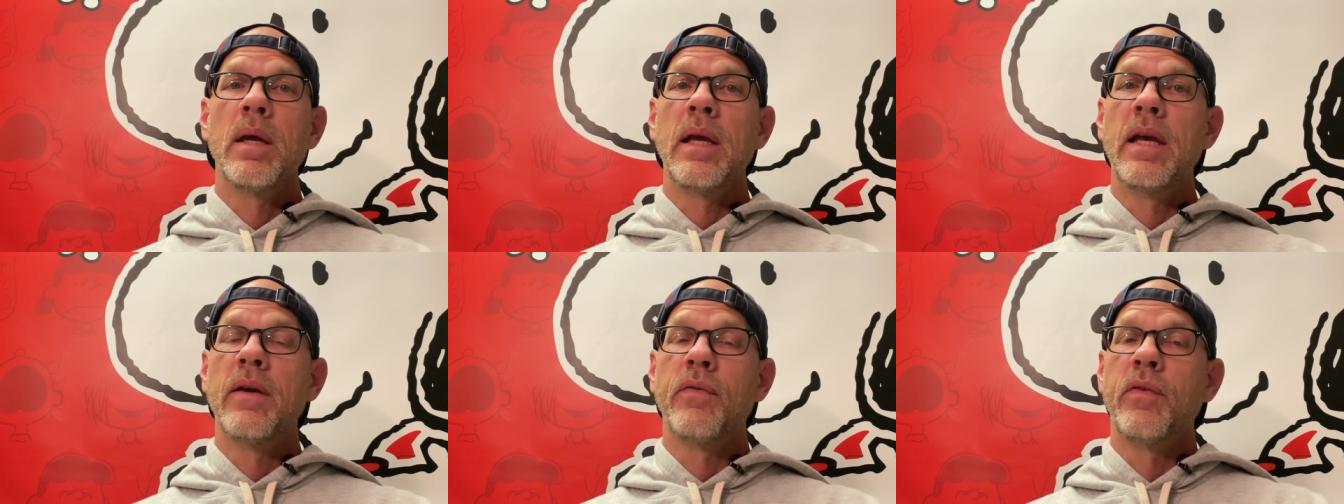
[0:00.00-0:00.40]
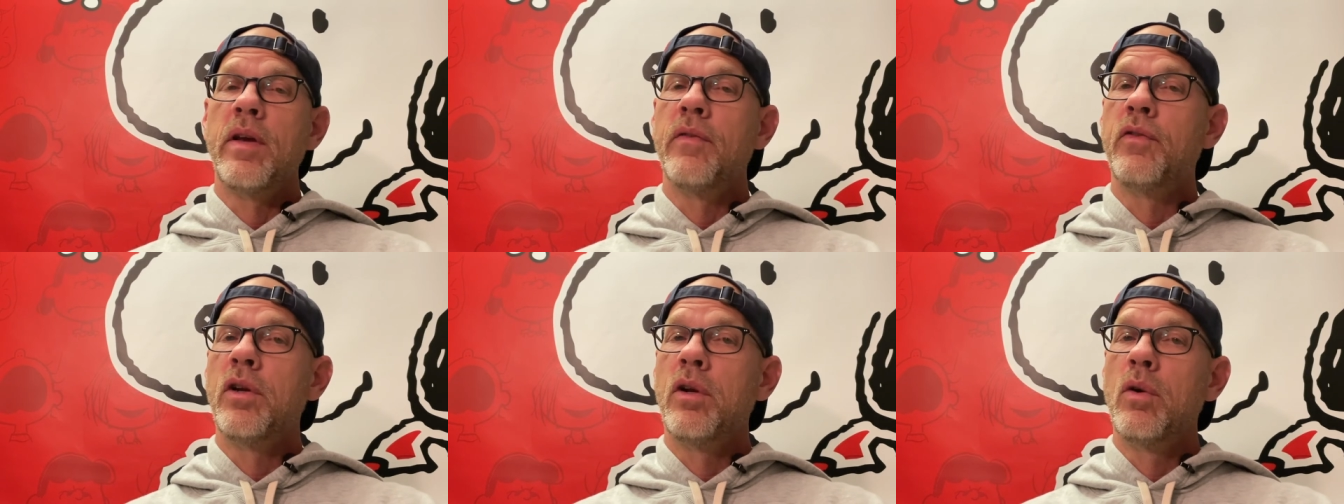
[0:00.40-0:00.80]
if
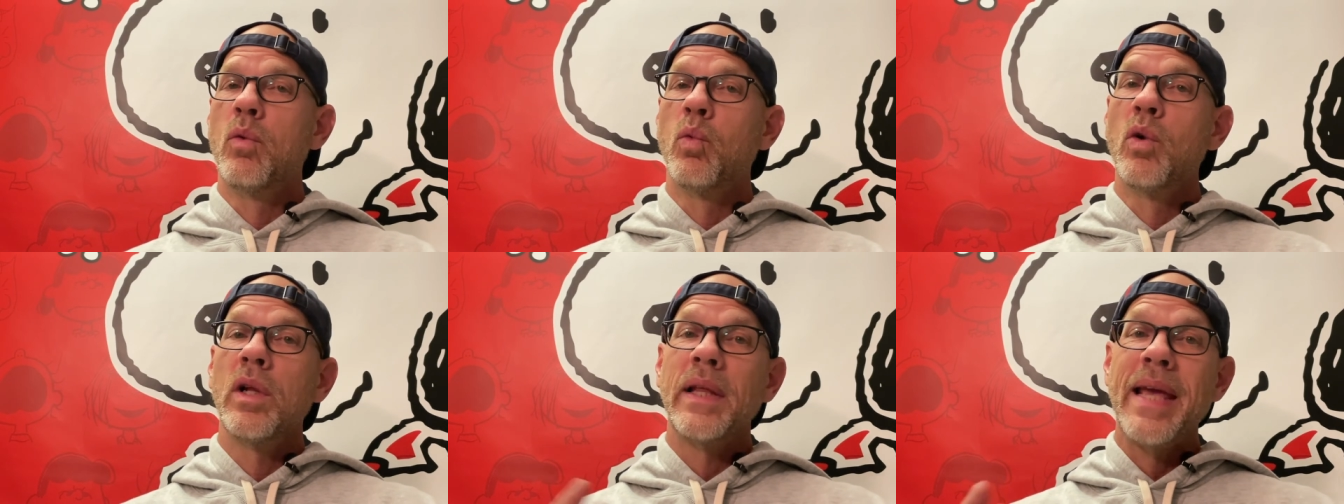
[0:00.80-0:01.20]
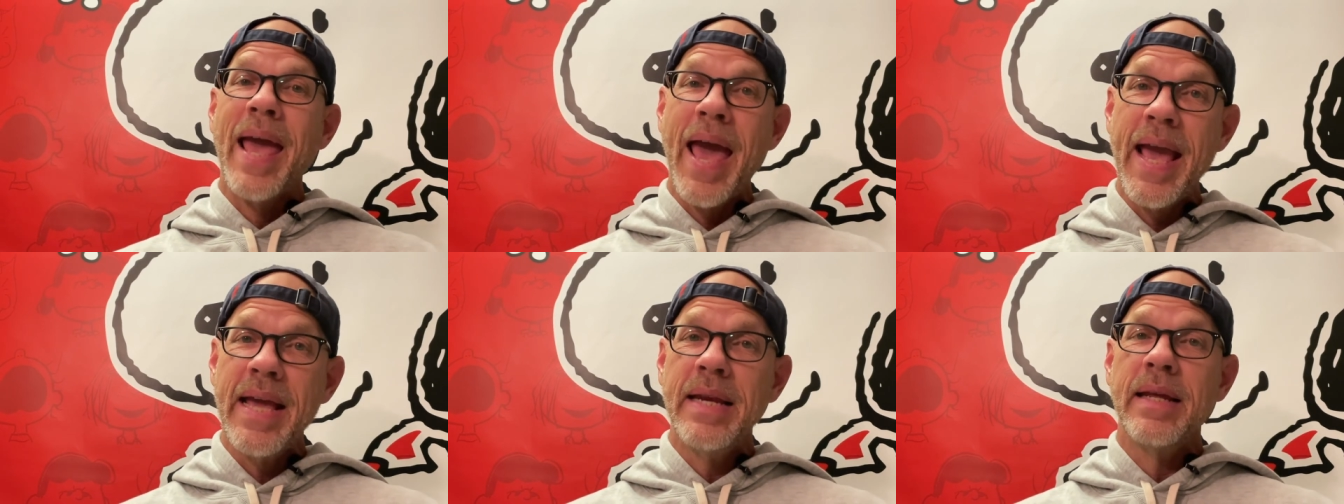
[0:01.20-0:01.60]
if you really
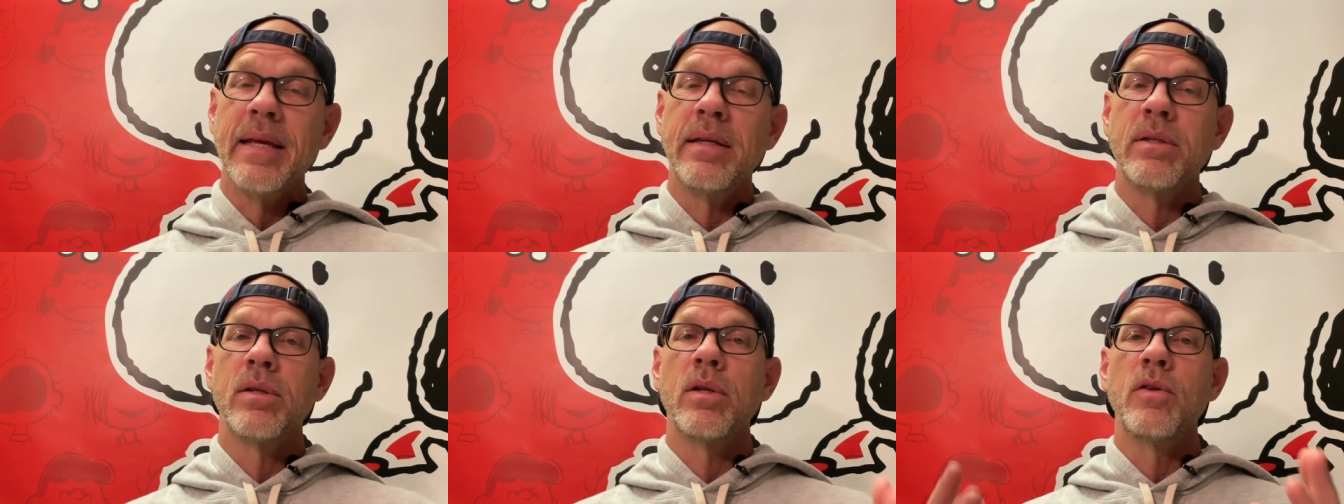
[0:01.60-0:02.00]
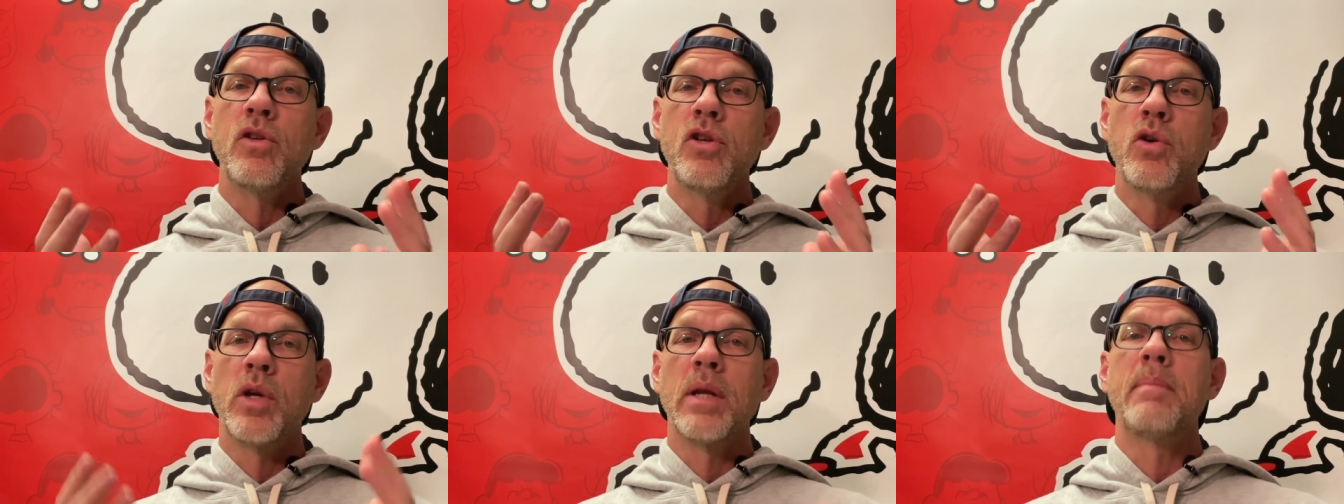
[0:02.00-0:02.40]
hate it
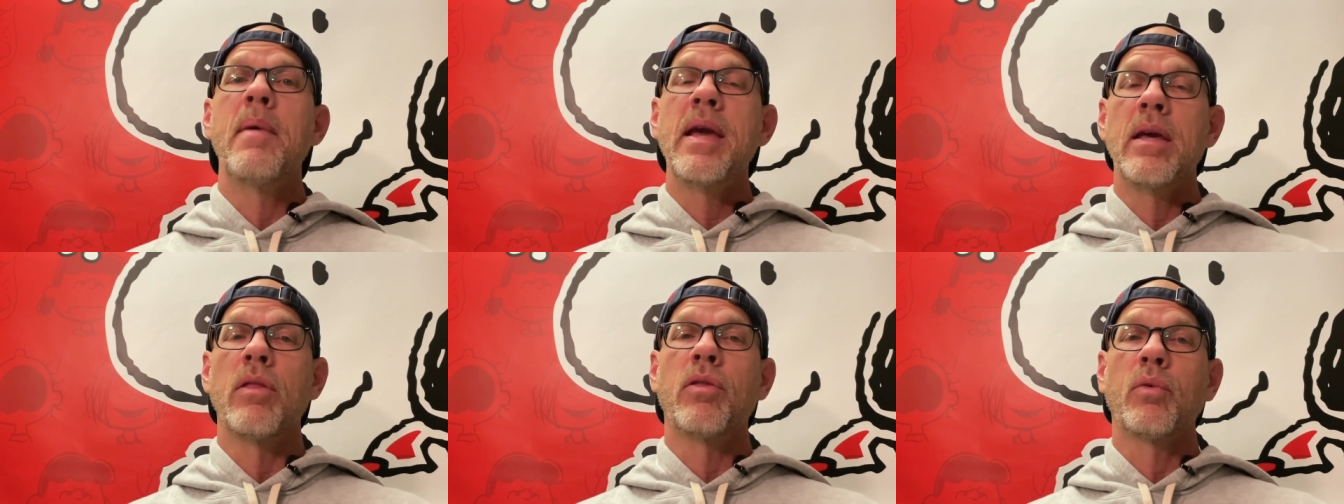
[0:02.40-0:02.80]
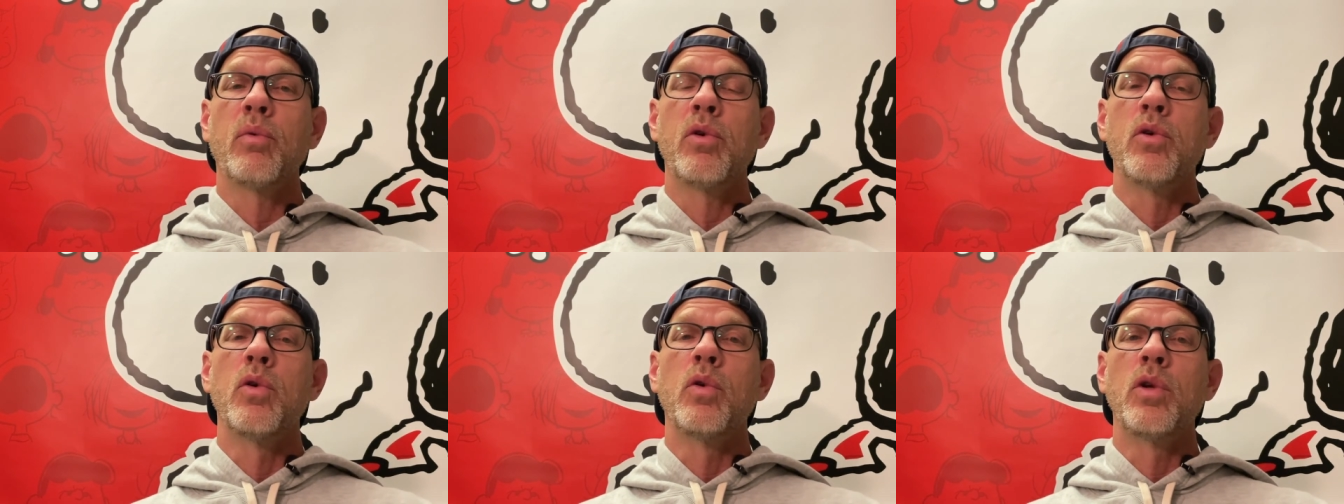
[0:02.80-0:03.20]
you can make it
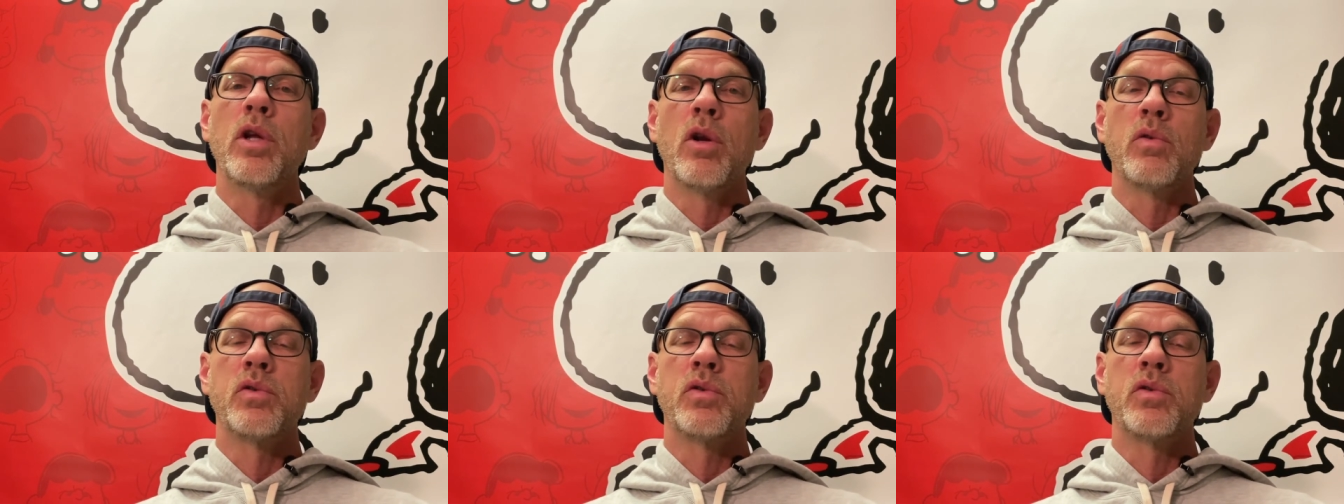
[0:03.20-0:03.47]
through you know